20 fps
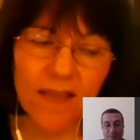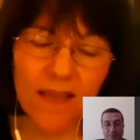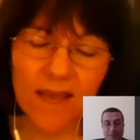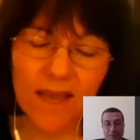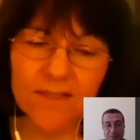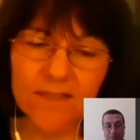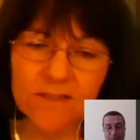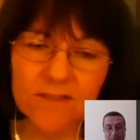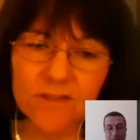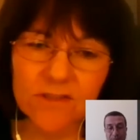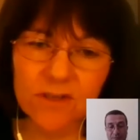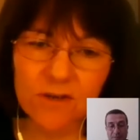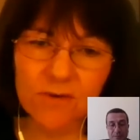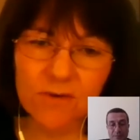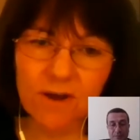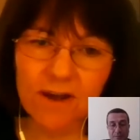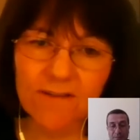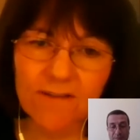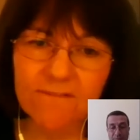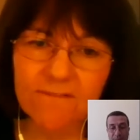And so
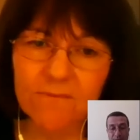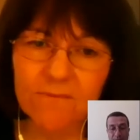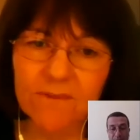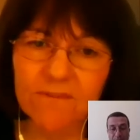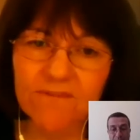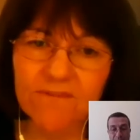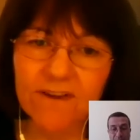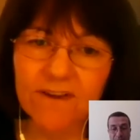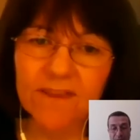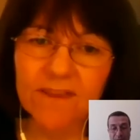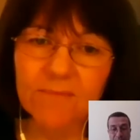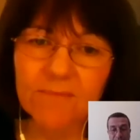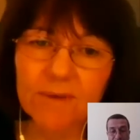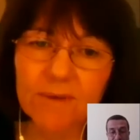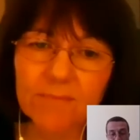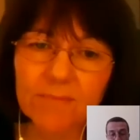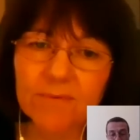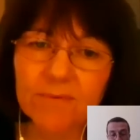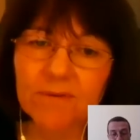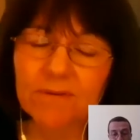often we find that
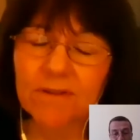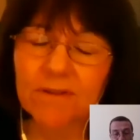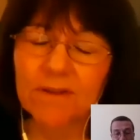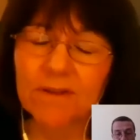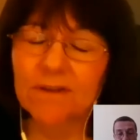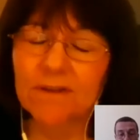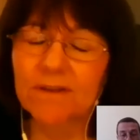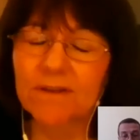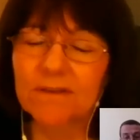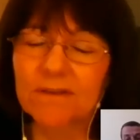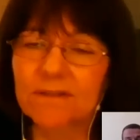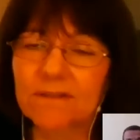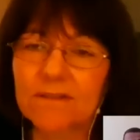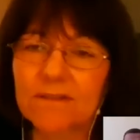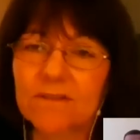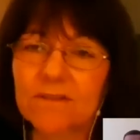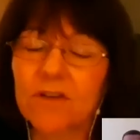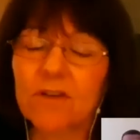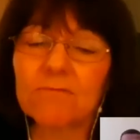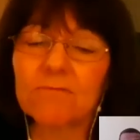people
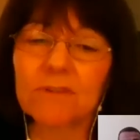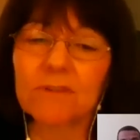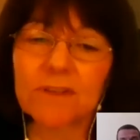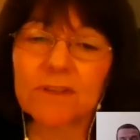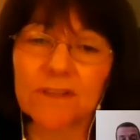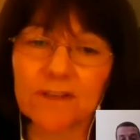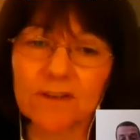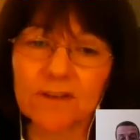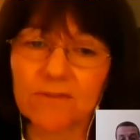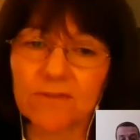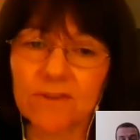don't really know.